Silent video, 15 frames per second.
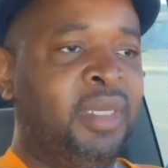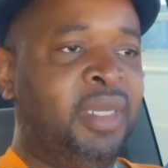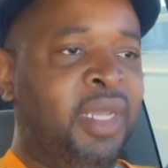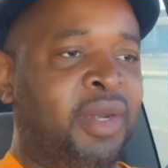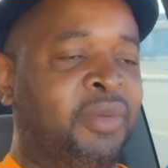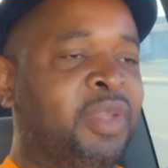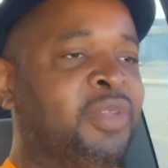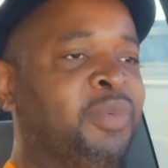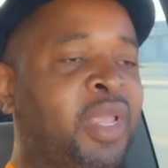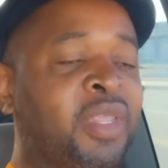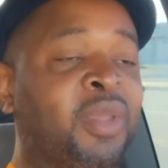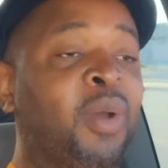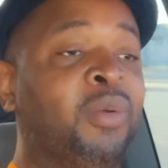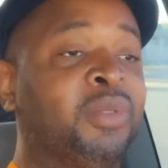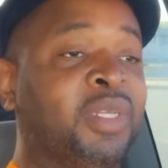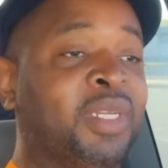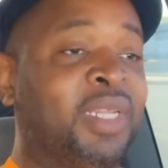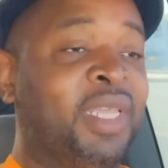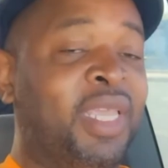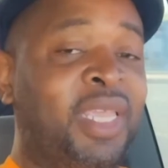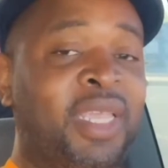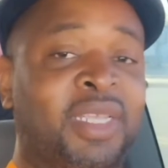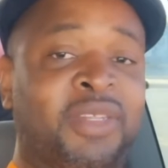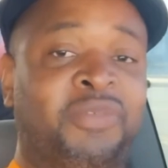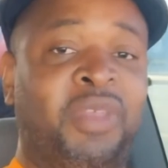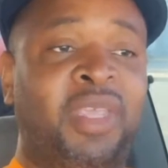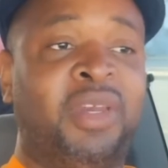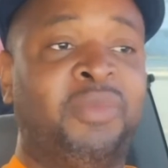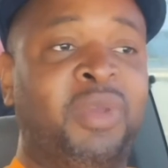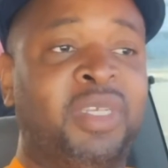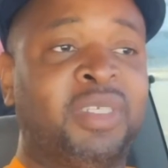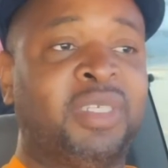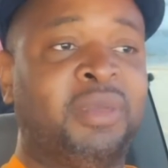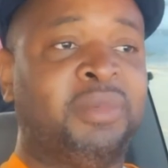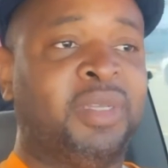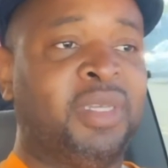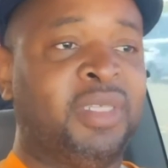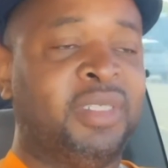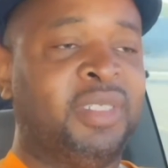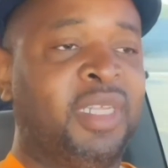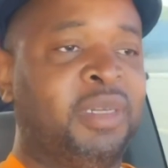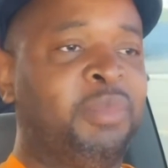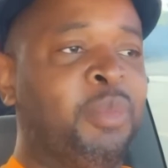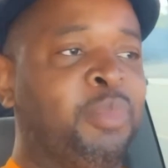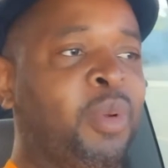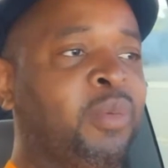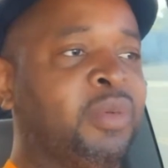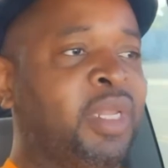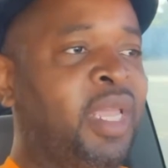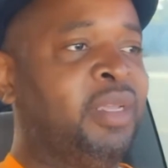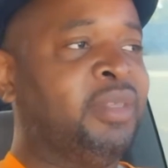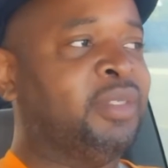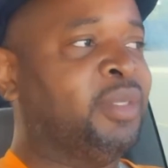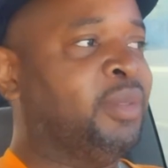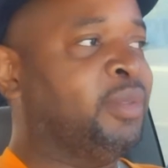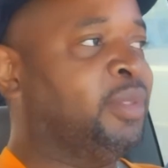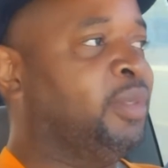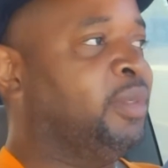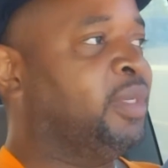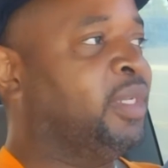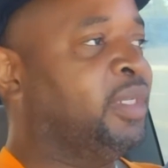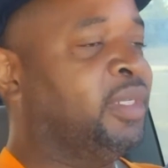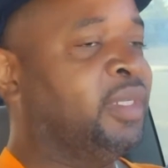The reason why you go to the ESV and the rest of them, because it need to be broke down so you can